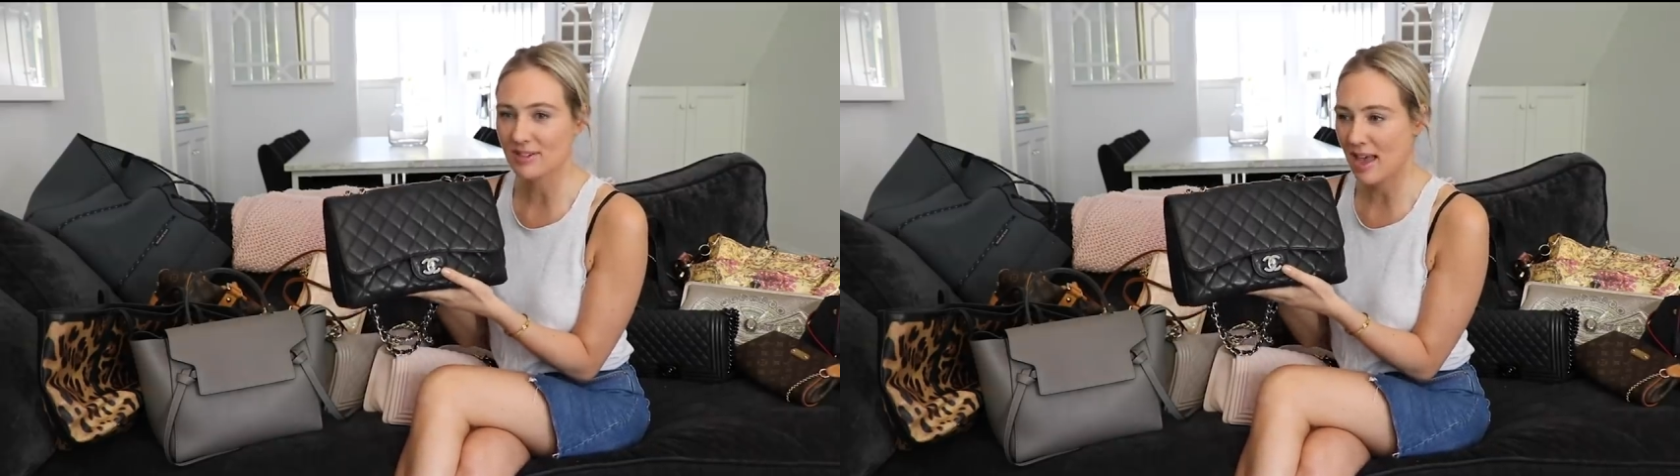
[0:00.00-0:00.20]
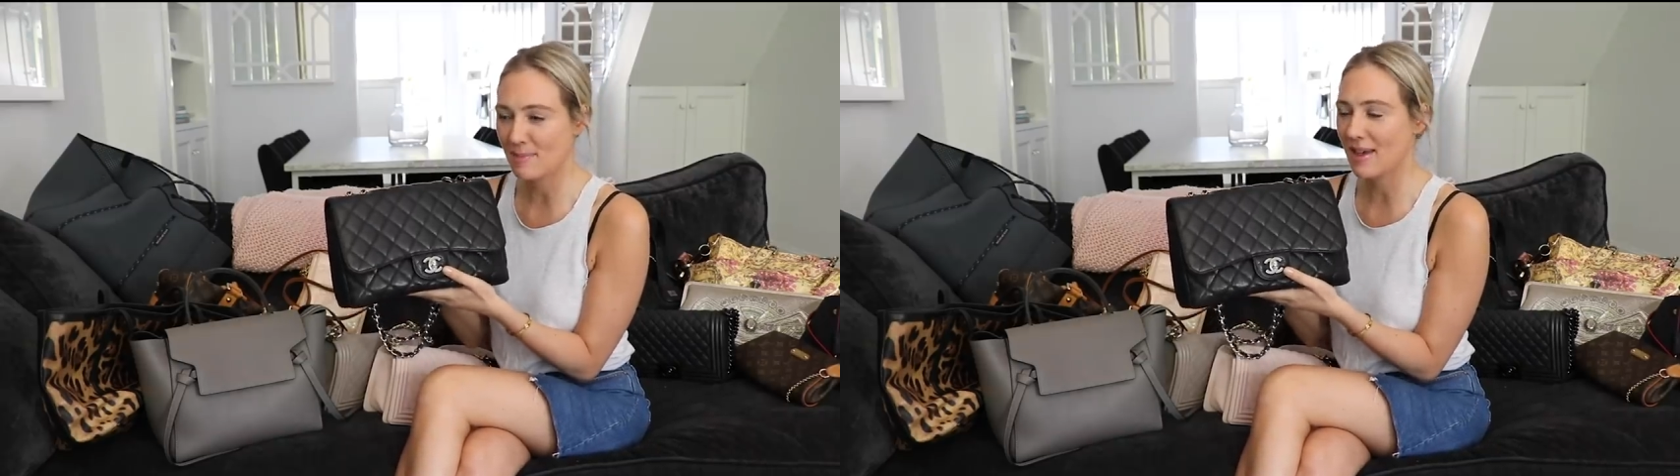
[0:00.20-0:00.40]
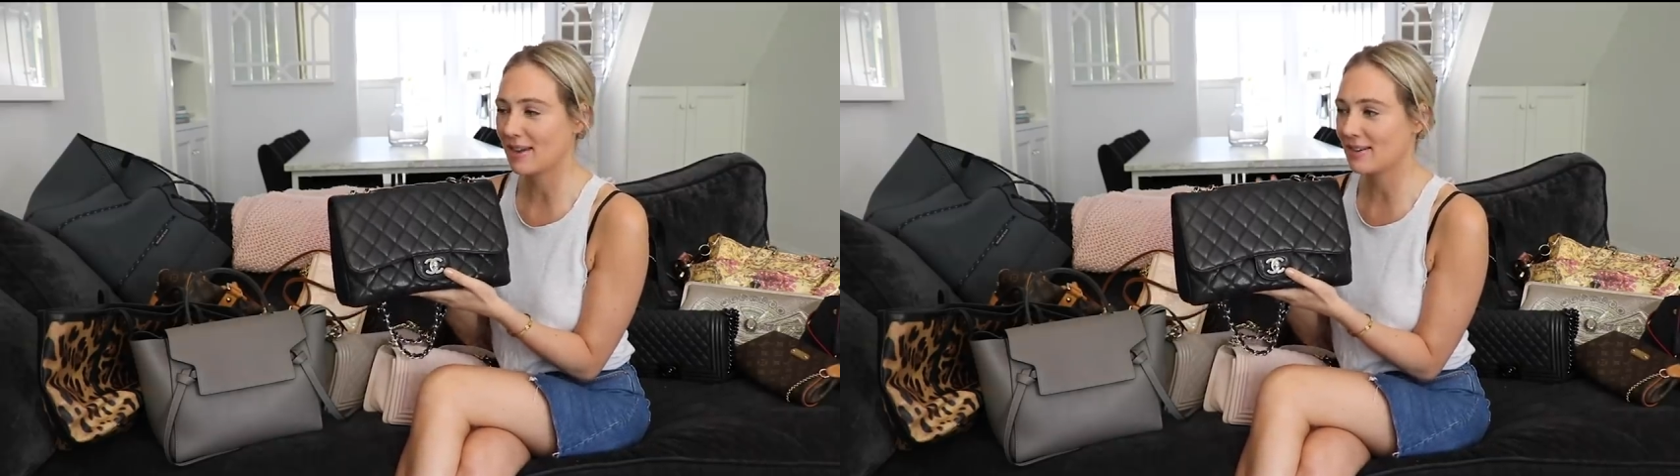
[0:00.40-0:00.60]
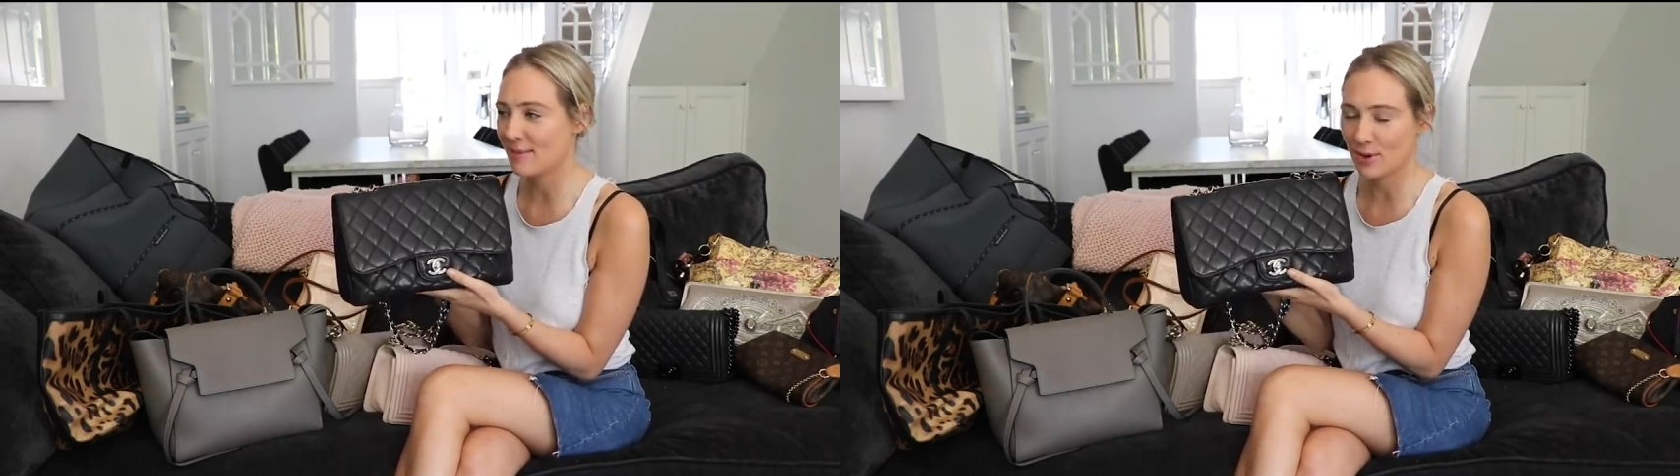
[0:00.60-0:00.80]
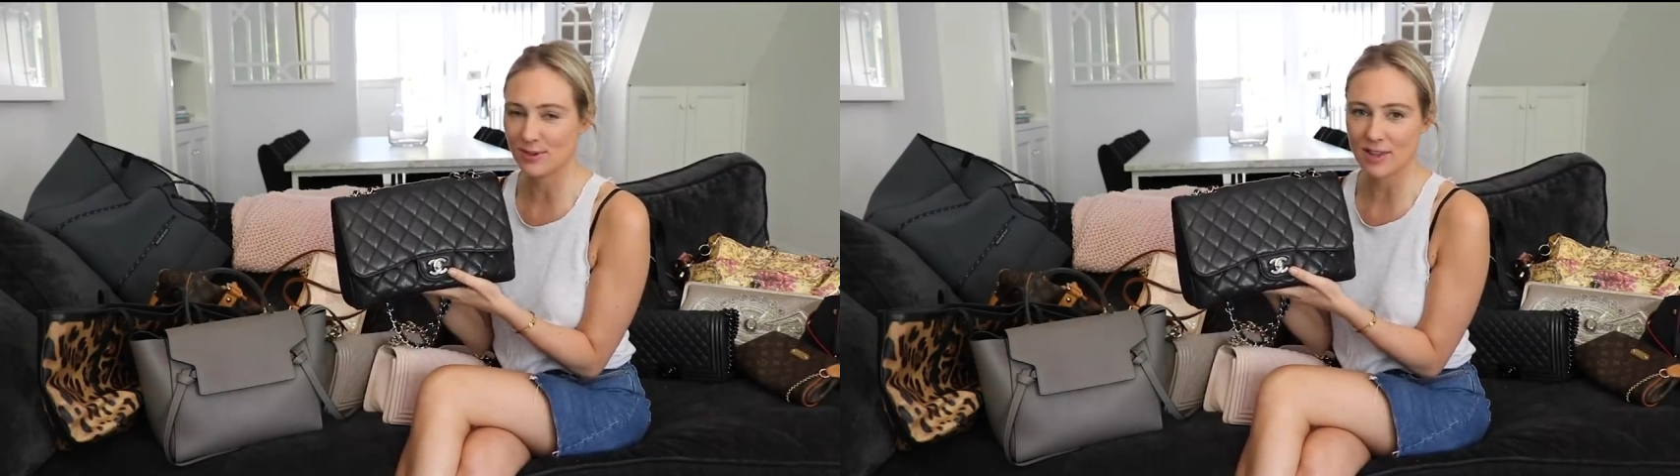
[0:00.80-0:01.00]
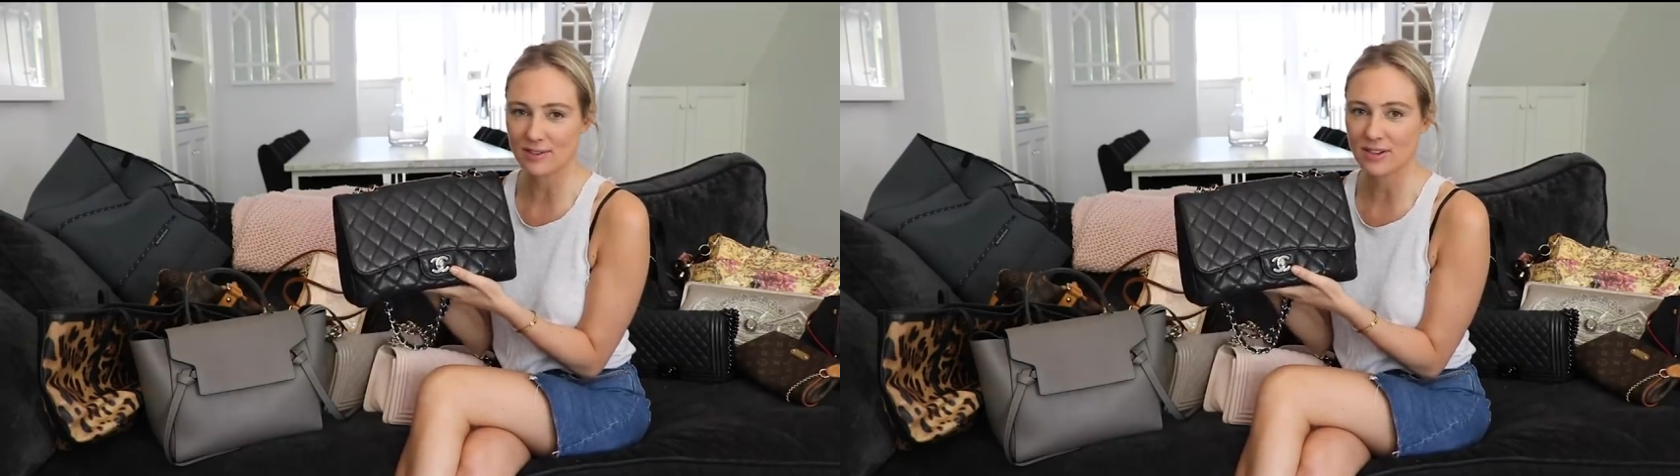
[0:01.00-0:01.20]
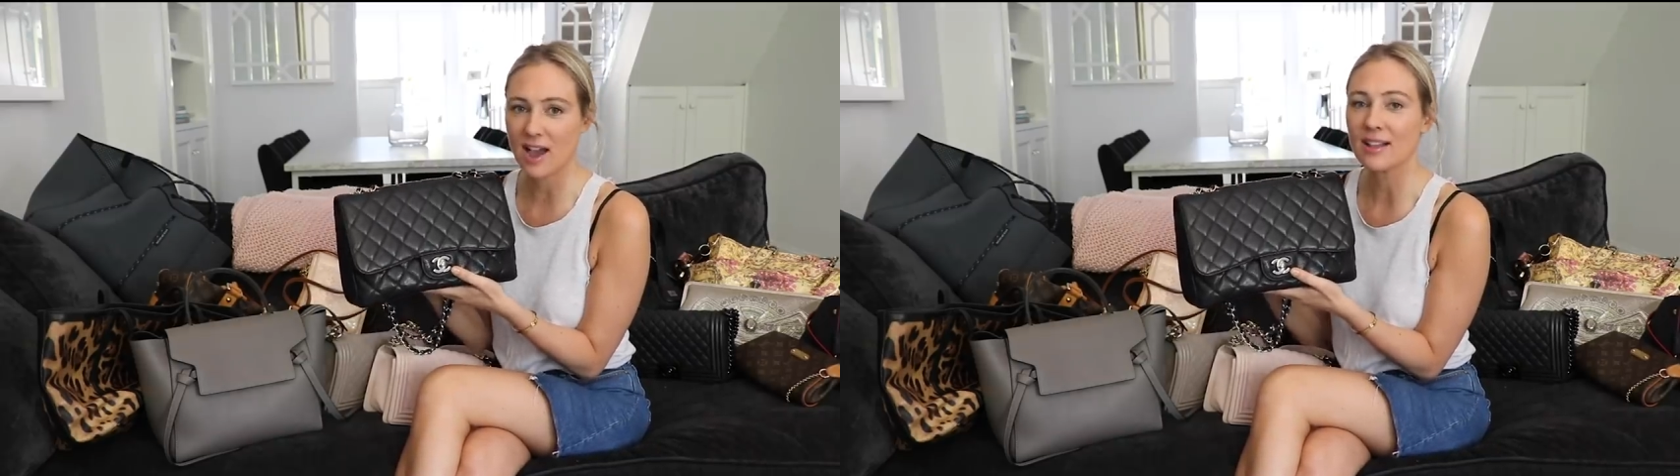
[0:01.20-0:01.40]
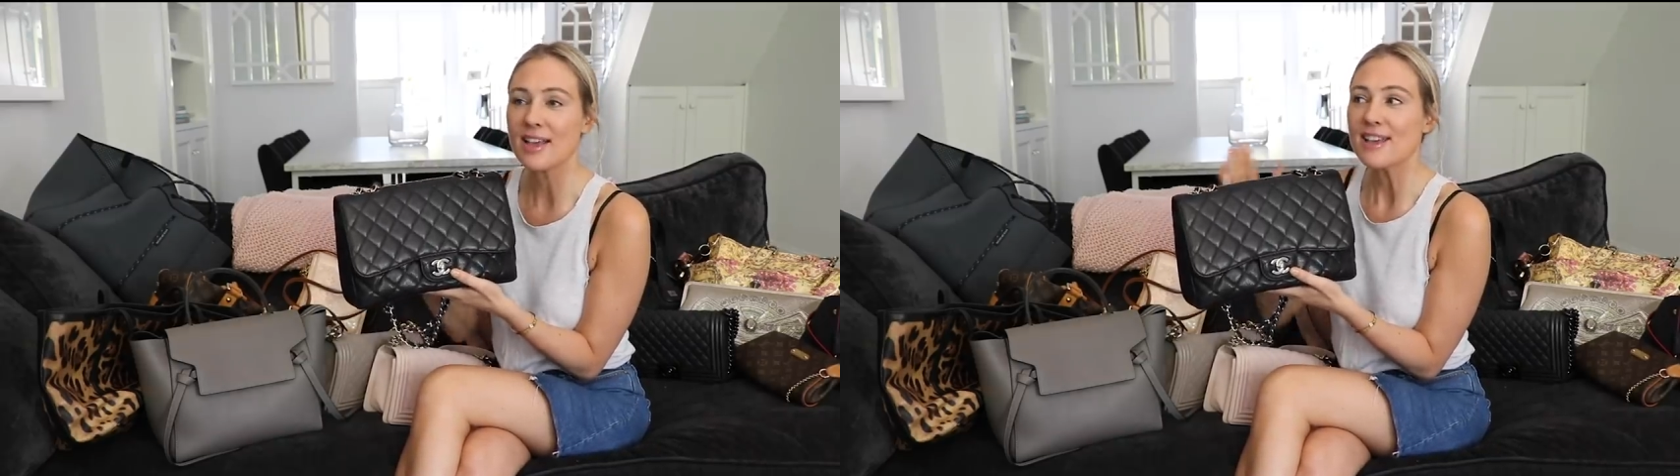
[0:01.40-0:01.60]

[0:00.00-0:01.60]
handbag, it never goes out of style.